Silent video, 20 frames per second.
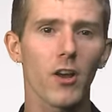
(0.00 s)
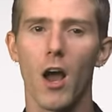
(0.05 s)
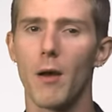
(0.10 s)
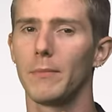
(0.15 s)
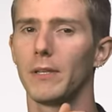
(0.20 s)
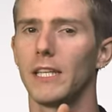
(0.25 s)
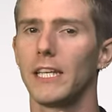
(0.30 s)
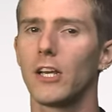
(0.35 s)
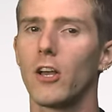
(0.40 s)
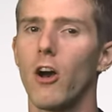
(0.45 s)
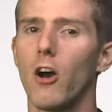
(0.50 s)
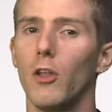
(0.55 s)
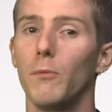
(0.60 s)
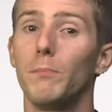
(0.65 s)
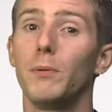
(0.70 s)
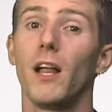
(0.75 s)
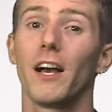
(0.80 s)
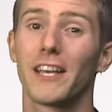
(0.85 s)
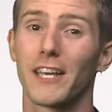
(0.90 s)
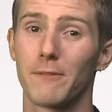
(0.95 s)
commonly
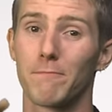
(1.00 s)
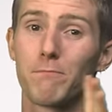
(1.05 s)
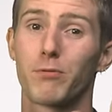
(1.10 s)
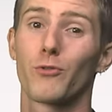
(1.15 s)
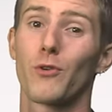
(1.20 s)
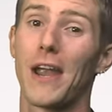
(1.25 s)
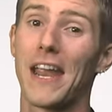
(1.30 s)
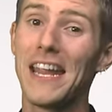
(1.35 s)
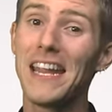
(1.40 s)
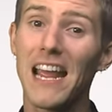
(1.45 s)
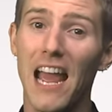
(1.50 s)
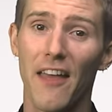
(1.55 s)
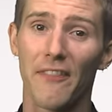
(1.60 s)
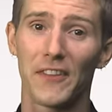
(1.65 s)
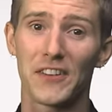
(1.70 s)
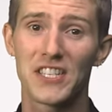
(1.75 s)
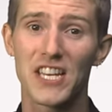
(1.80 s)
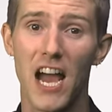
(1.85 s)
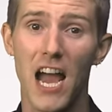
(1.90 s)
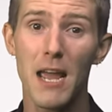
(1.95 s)
called plug-and-pray
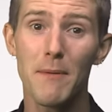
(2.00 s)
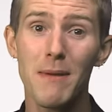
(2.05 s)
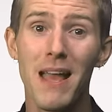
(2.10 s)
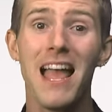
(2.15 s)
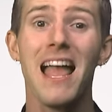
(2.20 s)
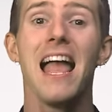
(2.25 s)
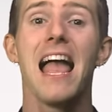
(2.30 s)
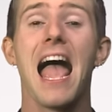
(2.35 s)
at the time,